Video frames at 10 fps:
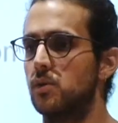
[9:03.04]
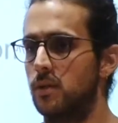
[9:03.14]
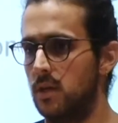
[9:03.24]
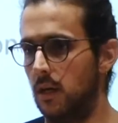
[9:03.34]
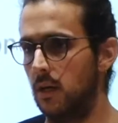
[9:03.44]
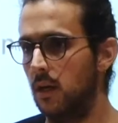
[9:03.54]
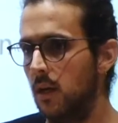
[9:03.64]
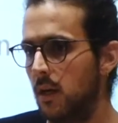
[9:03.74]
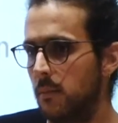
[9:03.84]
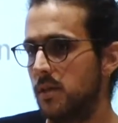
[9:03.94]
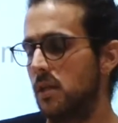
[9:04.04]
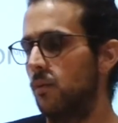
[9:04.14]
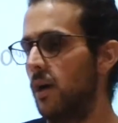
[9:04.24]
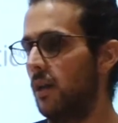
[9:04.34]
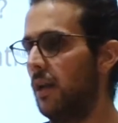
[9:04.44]
were done, because the
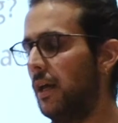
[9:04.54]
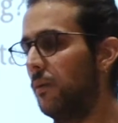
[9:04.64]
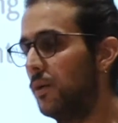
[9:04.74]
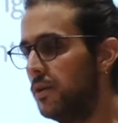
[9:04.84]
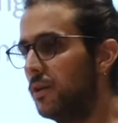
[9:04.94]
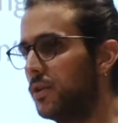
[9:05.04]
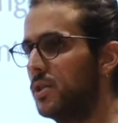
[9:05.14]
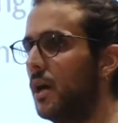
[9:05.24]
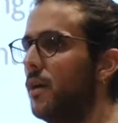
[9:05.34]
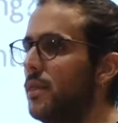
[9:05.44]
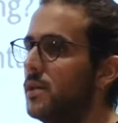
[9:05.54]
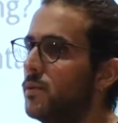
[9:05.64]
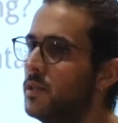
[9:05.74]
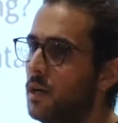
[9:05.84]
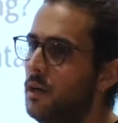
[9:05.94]
way like when you understand how things were
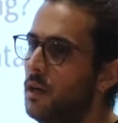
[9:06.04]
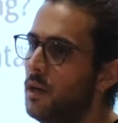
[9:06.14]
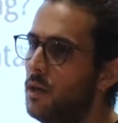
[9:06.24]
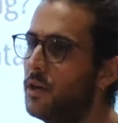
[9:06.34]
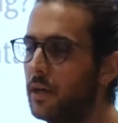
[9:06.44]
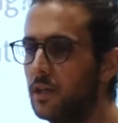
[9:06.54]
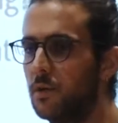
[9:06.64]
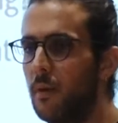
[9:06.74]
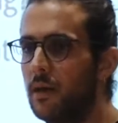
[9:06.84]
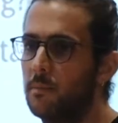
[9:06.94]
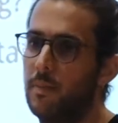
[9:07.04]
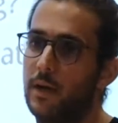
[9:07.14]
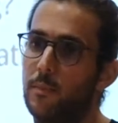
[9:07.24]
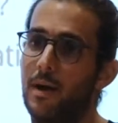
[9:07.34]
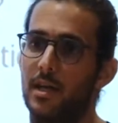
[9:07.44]
done, you can also make better
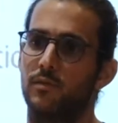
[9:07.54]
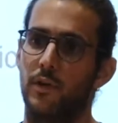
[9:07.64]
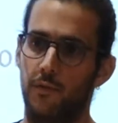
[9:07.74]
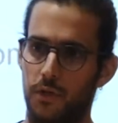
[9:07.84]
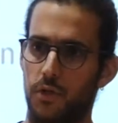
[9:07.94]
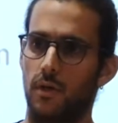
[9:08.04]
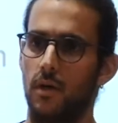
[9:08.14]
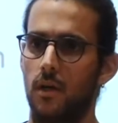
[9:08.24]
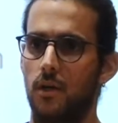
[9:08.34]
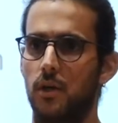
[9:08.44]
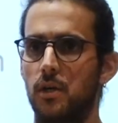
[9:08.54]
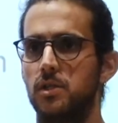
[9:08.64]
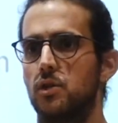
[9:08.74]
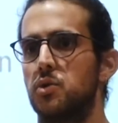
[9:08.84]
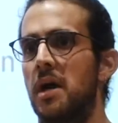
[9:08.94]
plans for the future. You can
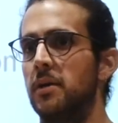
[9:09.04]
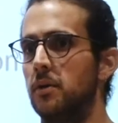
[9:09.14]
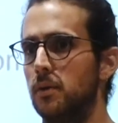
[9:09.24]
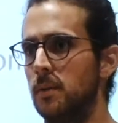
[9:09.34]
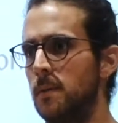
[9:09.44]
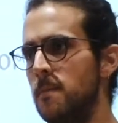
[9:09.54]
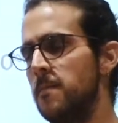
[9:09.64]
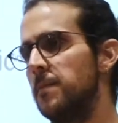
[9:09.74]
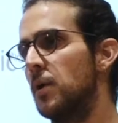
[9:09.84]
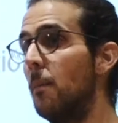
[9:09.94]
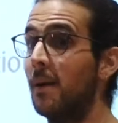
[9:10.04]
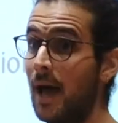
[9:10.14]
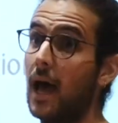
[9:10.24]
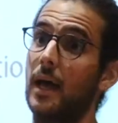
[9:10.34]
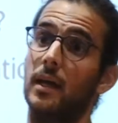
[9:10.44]
also try to
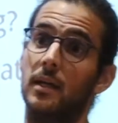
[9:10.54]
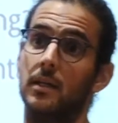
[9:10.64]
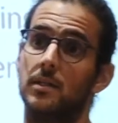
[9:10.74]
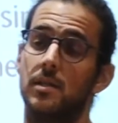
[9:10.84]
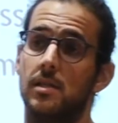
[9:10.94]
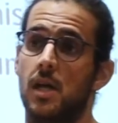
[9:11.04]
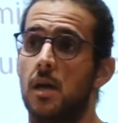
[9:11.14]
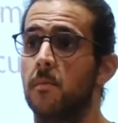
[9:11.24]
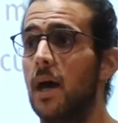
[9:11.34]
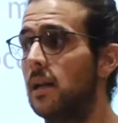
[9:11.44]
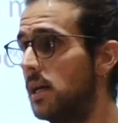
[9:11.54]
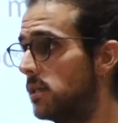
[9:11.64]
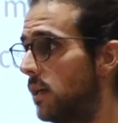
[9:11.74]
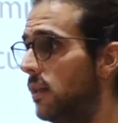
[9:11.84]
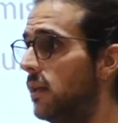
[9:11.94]
comply to the same guidelines
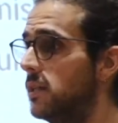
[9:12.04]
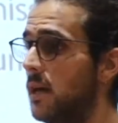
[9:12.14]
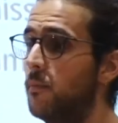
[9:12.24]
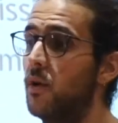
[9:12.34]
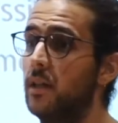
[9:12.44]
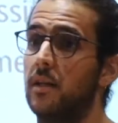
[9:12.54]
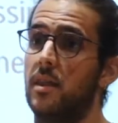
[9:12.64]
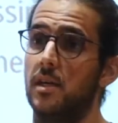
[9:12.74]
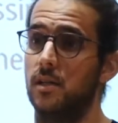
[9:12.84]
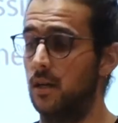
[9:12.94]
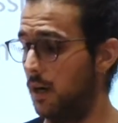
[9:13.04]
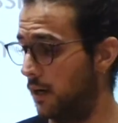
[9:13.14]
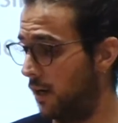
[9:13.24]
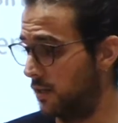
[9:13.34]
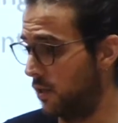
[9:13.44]
and the same way that things
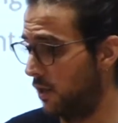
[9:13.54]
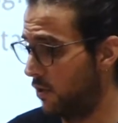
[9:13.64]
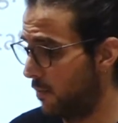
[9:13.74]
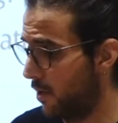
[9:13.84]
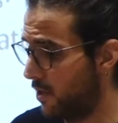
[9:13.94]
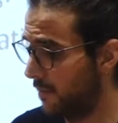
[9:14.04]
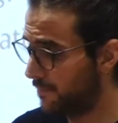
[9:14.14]
are done in your project.